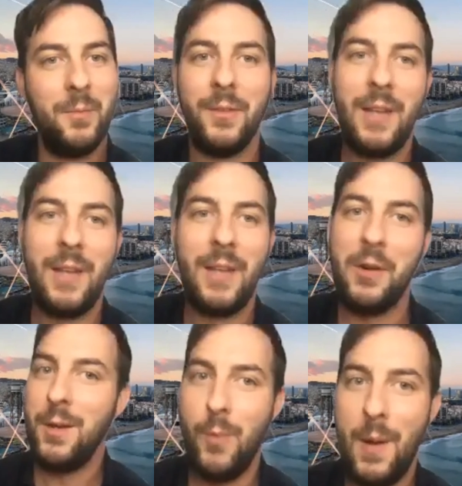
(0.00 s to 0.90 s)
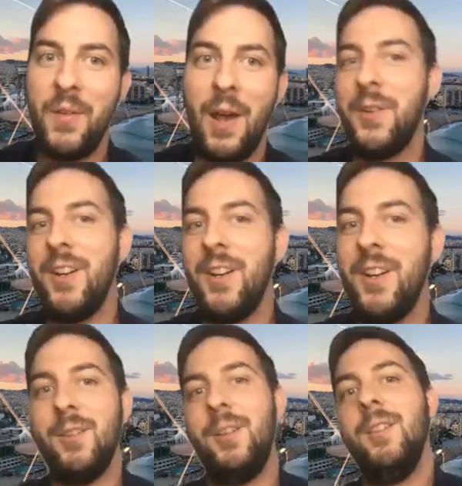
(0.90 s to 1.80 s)
so many weapons out there
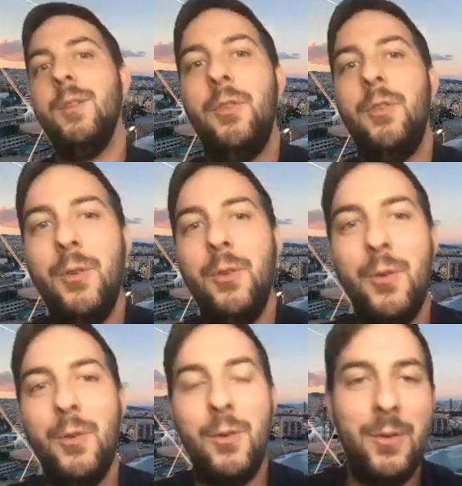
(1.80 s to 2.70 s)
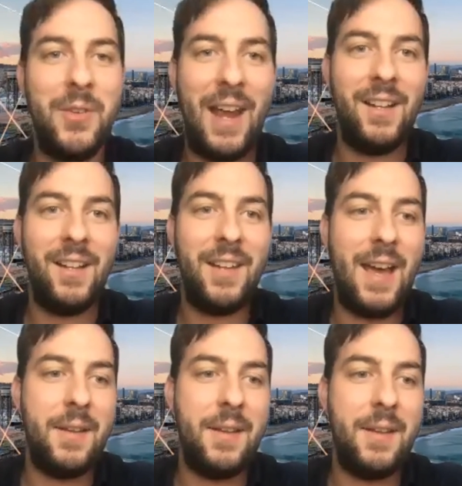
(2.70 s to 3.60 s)
that you can use to tackle
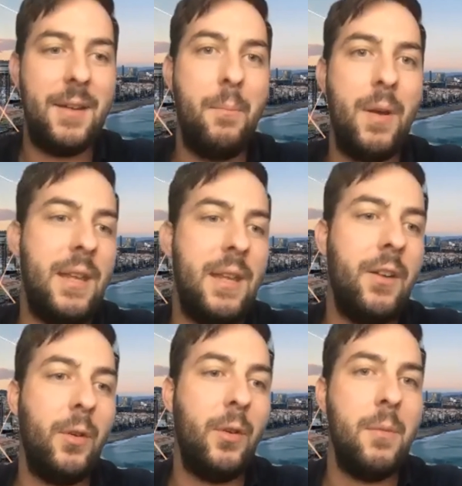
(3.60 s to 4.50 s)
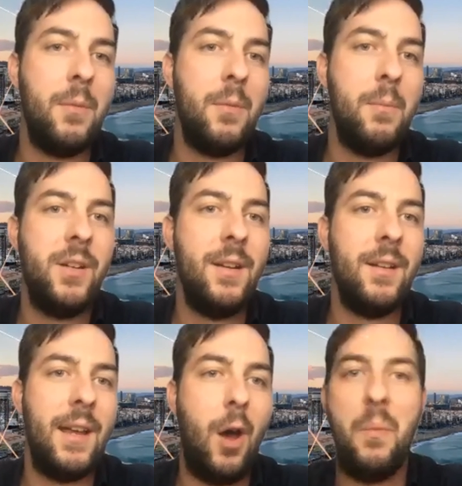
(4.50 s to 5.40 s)
that. But yeah, so you mentioned
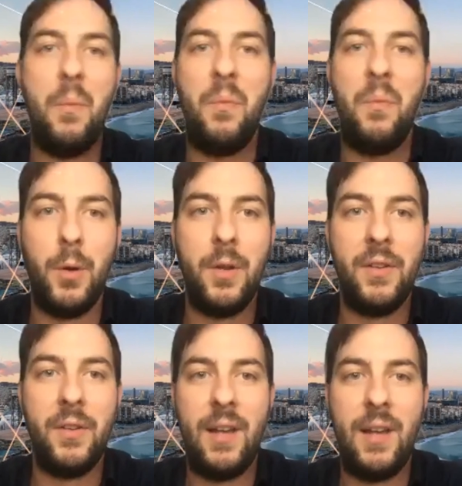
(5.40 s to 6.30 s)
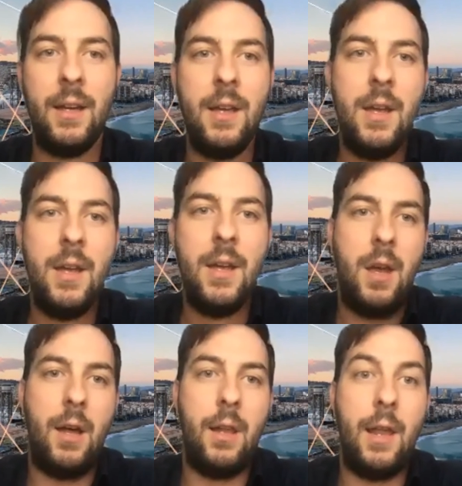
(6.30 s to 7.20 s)
like the obvious ones, like
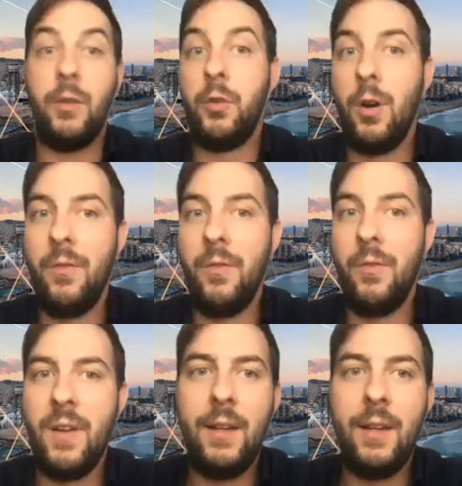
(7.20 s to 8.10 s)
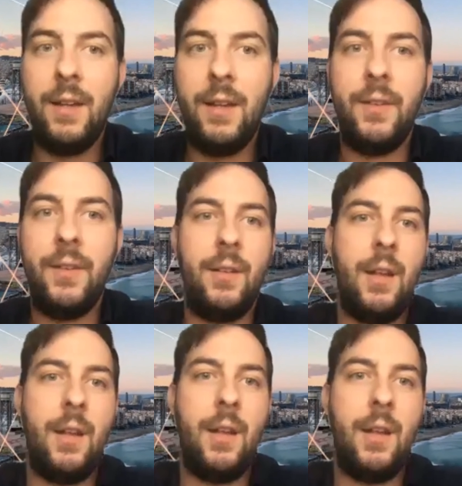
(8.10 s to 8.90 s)
surveys, like